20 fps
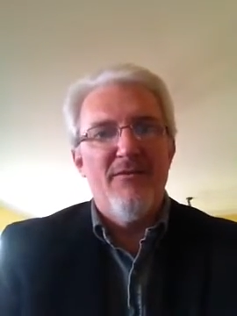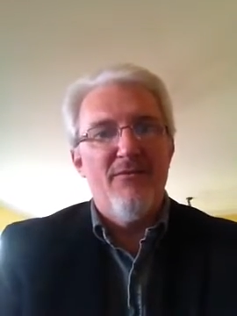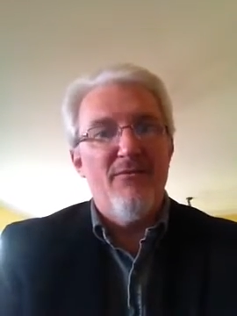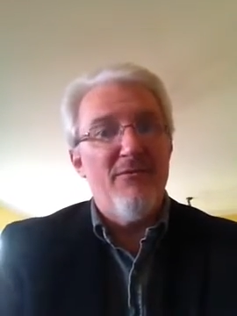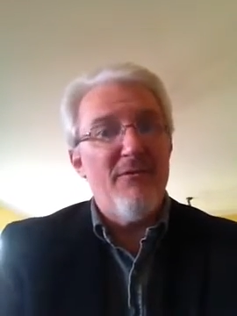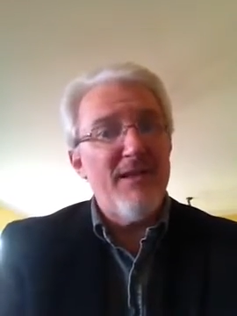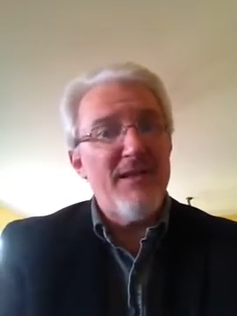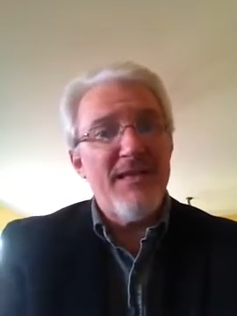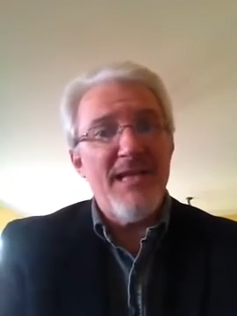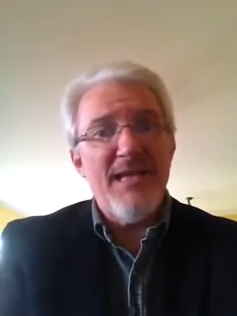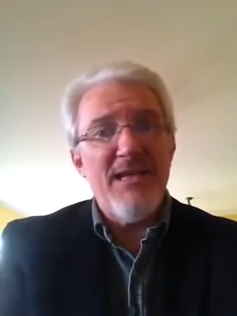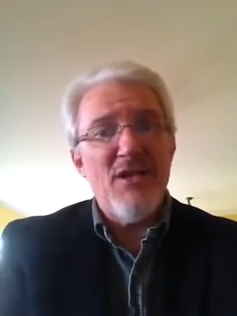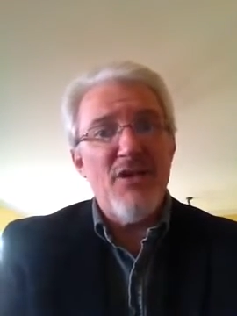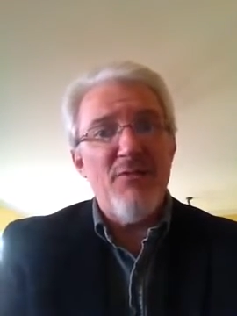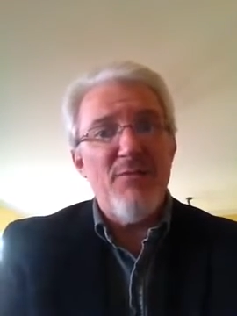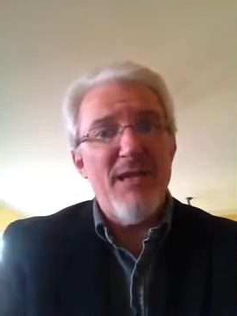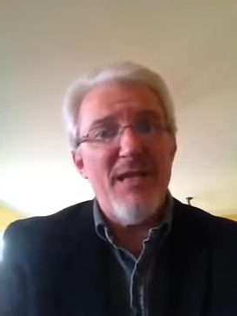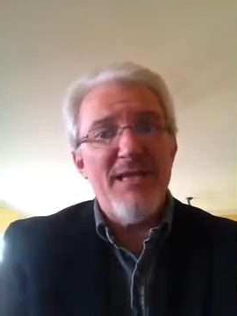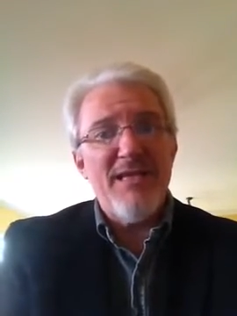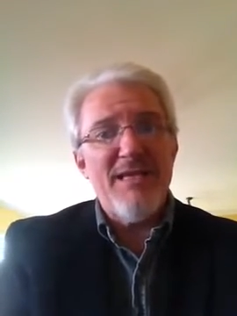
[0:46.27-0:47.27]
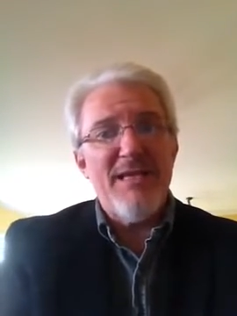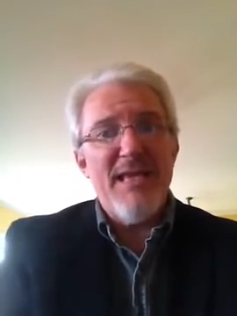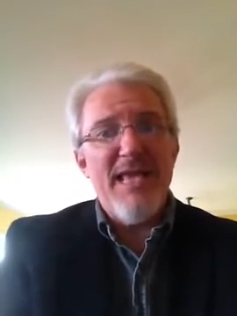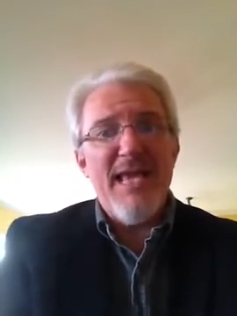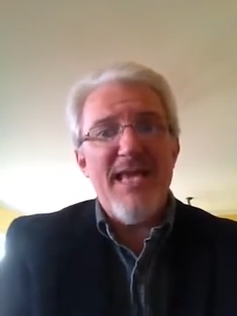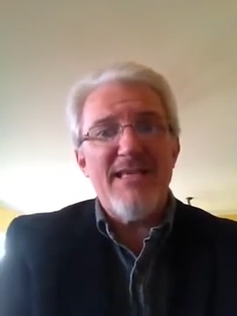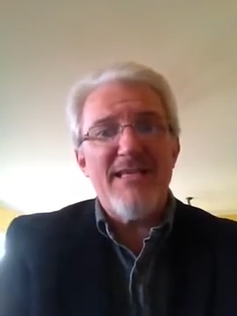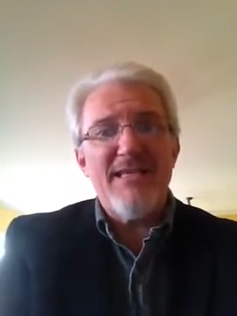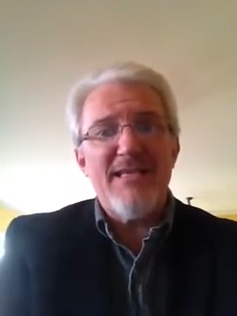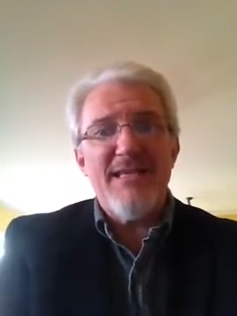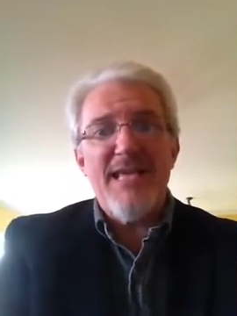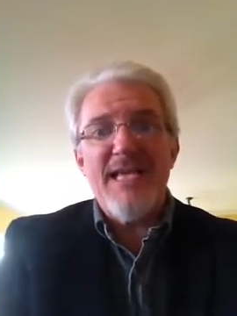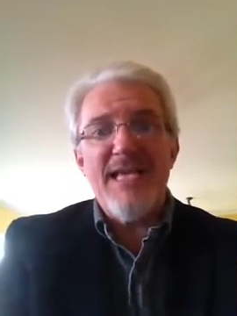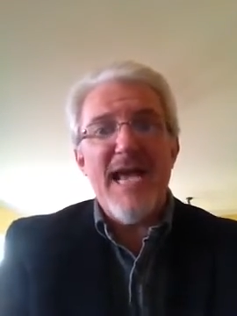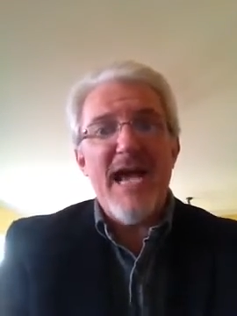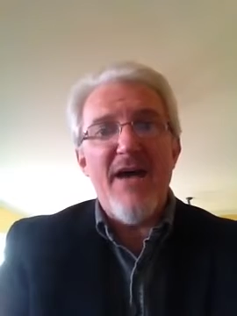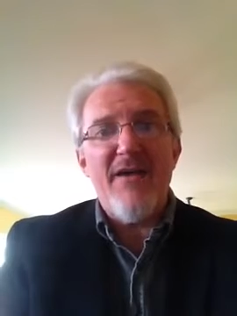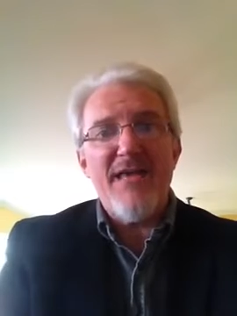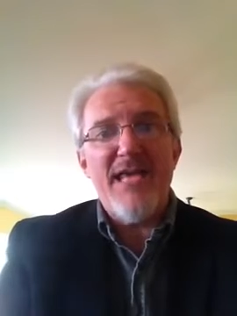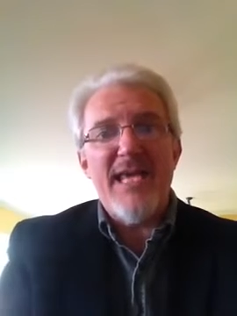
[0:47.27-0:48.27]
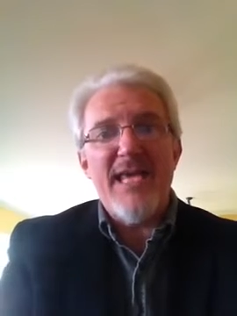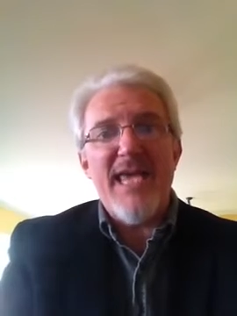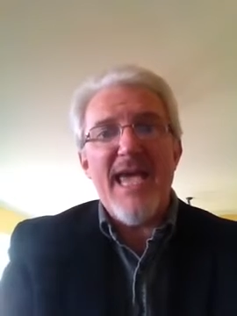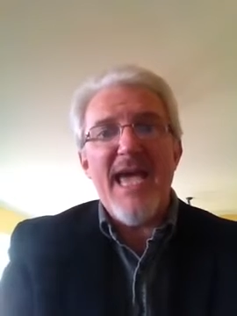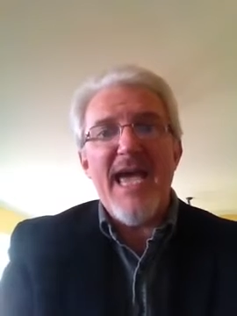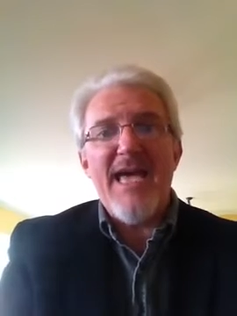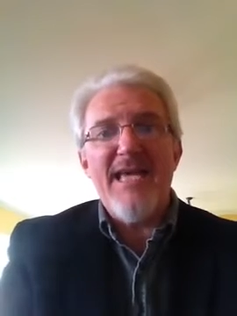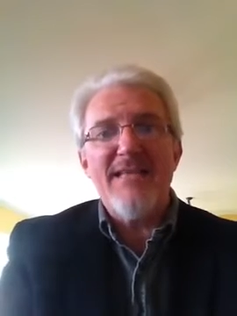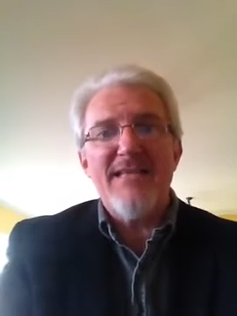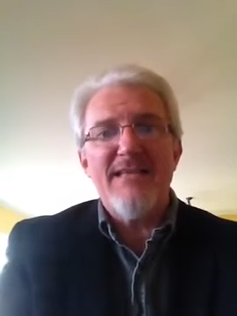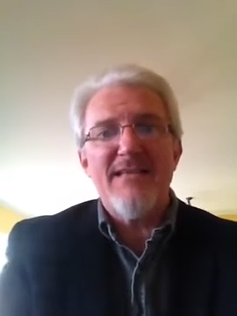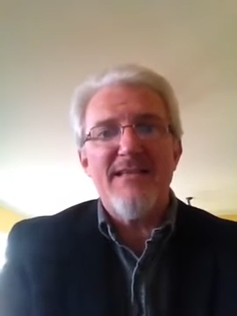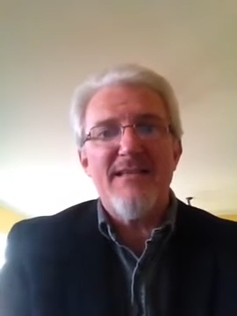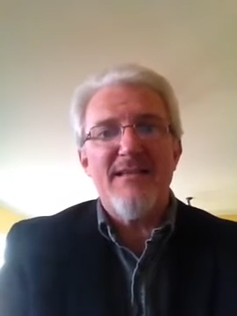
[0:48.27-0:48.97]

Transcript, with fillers: What they know means less than how they guess.